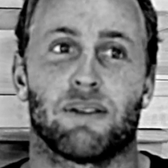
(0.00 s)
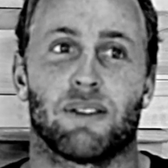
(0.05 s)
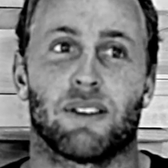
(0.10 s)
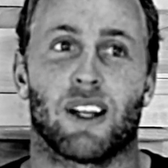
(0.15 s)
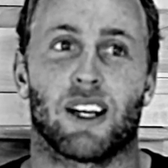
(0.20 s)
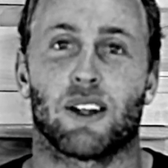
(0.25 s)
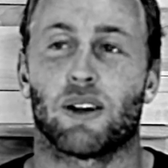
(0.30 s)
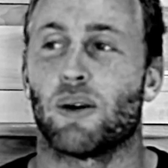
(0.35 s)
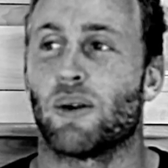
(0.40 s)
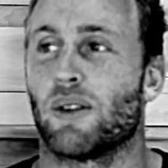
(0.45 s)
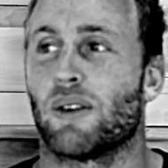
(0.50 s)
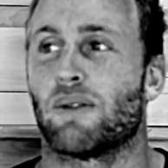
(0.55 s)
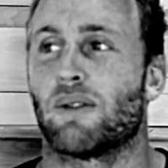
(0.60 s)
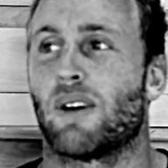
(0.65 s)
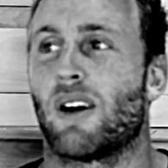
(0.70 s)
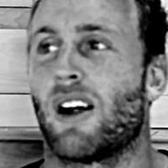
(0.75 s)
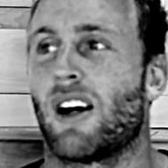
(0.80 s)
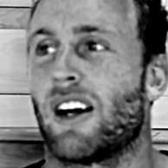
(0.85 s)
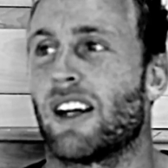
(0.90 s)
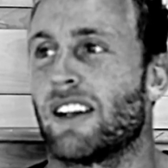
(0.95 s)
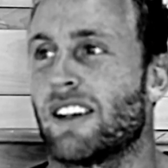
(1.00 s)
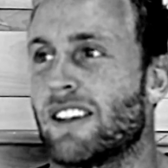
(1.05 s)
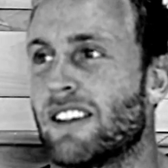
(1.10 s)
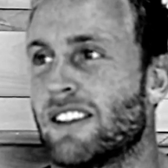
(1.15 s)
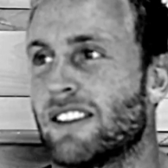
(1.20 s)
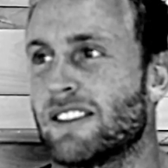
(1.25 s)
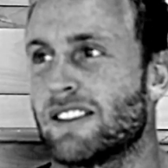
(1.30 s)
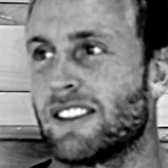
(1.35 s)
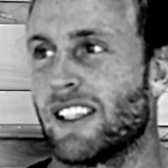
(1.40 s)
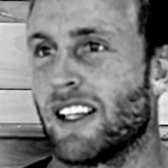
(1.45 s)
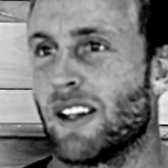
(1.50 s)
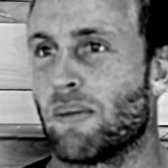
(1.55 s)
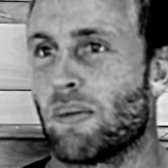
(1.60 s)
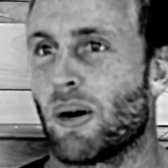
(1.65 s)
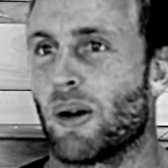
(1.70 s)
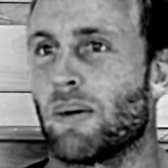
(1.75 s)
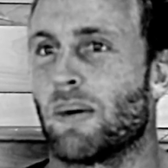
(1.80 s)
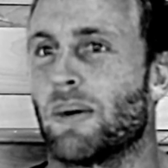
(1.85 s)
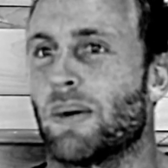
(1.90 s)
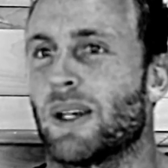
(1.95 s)
they call the Right down the
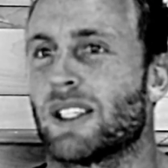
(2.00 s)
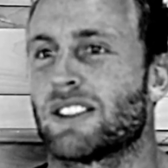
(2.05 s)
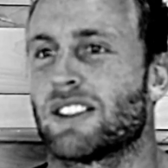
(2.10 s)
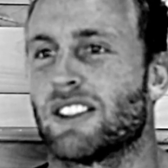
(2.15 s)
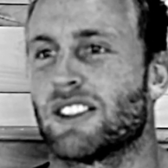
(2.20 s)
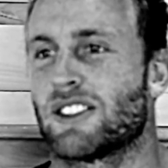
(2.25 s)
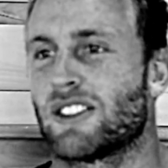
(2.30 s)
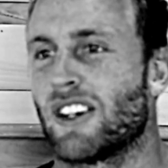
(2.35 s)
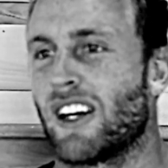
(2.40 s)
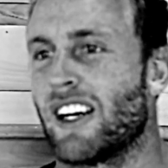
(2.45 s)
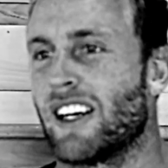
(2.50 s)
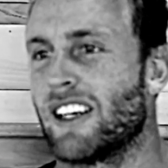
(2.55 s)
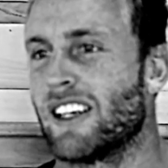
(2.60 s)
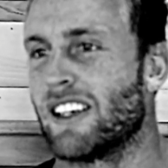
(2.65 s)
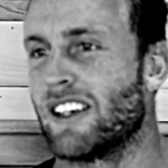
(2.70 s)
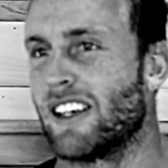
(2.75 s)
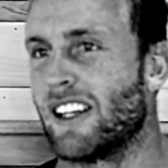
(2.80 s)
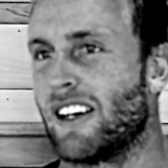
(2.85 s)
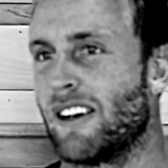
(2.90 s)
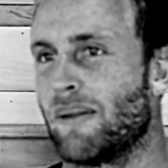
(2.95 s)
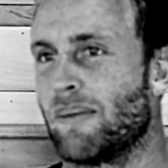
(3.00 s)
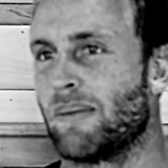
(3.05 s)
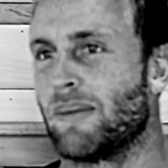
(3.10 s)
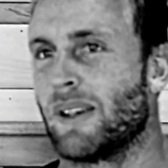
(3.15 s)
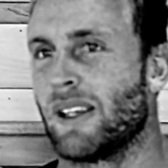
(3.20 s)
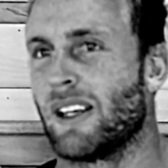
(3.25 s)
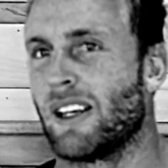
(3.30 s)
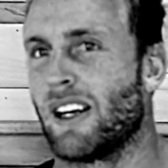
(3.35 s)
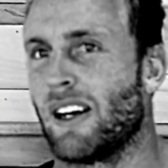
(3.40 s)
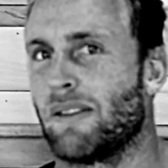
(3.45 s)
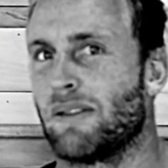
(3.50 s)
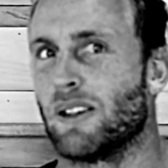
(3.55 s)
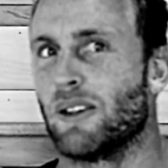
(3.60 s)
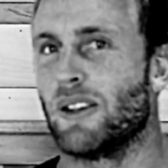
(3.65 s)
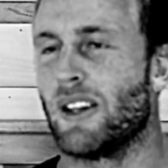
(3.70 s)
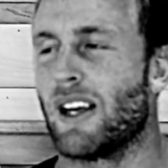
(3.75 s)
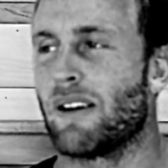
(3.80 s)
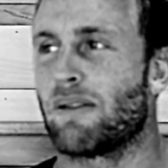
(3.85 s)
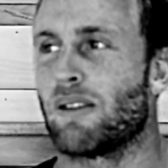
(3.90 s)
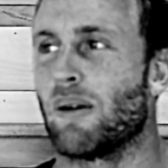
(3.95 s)
bottom of Western Australia, and I flew
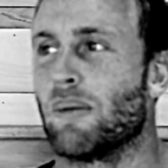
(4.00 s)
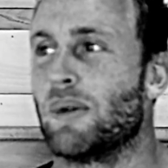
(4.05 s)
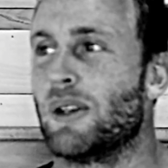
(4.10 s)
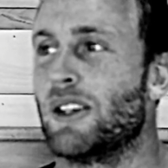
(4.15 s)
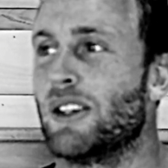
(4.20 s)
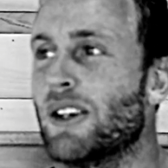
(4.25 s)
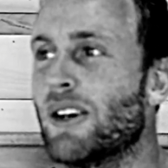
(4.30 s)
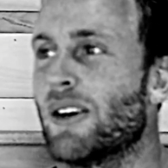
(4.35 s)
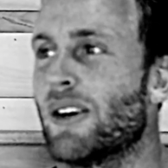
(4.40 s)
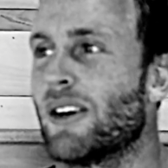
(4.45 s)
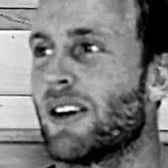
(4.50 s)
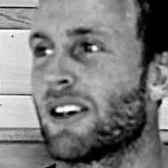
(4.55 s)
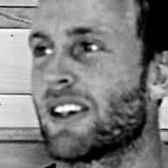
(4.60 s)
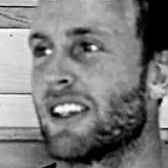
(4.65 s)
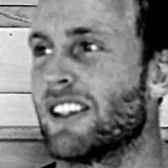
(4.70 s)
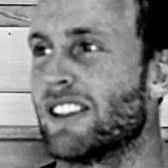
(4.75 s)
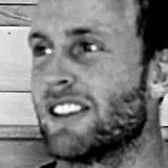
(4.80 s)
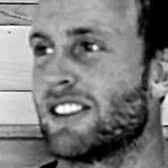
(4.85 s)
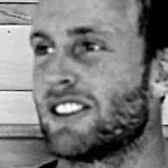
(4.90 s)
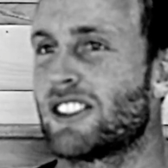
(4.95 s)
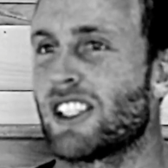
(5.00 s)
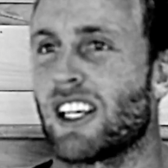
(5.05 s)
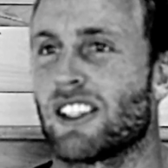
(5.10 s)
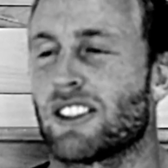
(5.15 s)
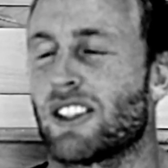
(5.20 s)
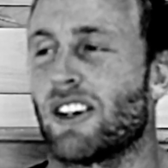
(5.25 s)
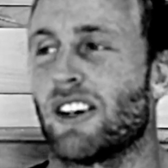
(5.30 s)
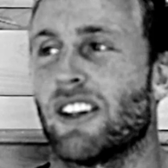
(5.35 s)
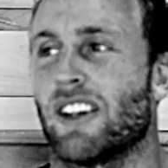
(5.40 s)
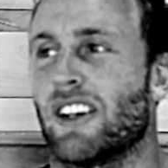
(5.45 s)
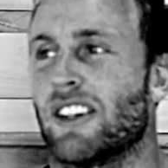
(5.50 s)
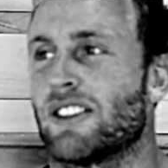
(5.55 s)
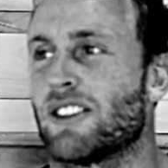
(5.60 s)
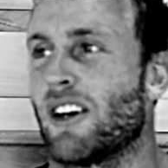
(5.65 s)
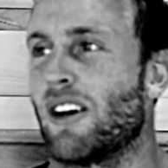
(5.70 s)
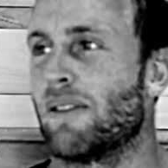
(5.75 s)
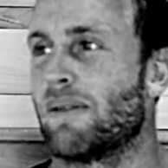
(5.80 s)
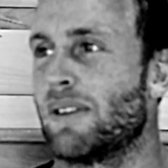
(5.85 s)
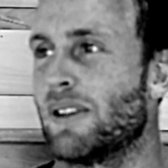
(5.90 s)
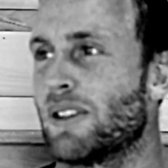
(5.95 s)
there from New York and just got there in
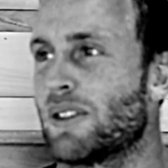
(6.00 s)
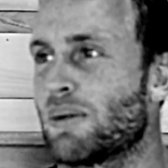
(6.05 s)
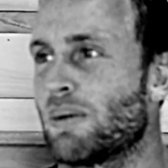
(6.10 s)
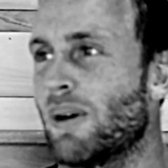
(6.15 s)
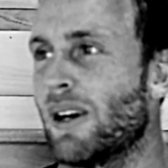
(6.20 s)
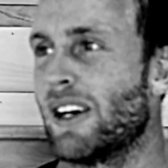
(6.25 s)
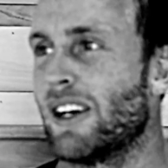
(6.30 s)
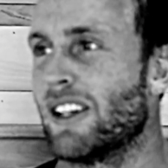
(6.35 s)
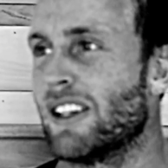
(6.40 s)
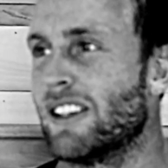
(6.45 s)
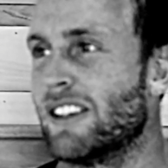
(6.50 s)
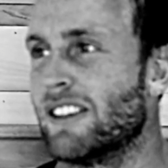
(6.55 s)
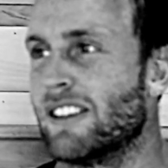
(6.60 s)
time for the swell.